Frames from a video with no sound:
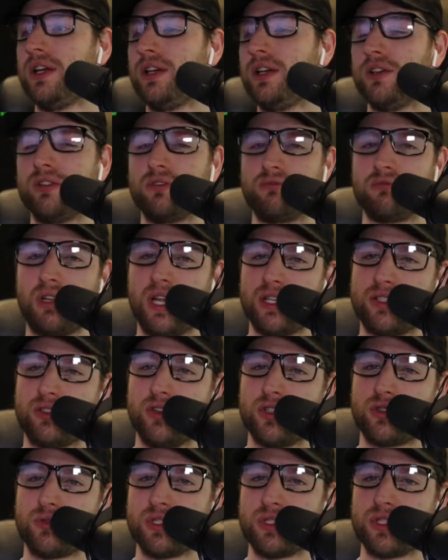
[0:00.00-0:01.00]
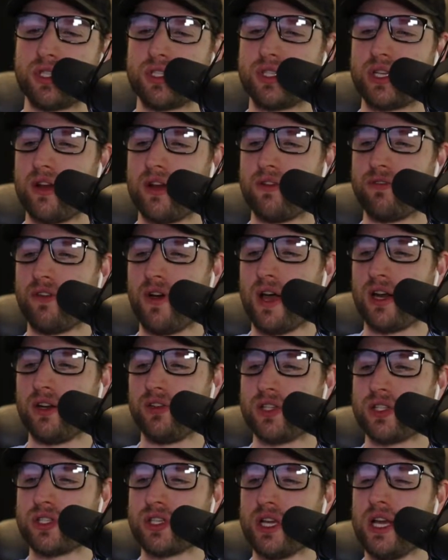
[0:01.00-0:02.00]
Kletos was a state
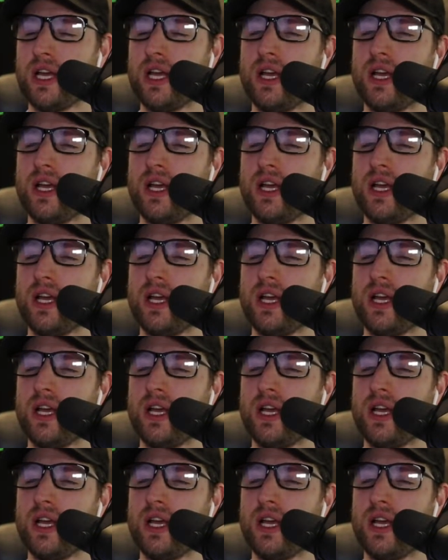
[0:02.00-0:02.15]
finalist.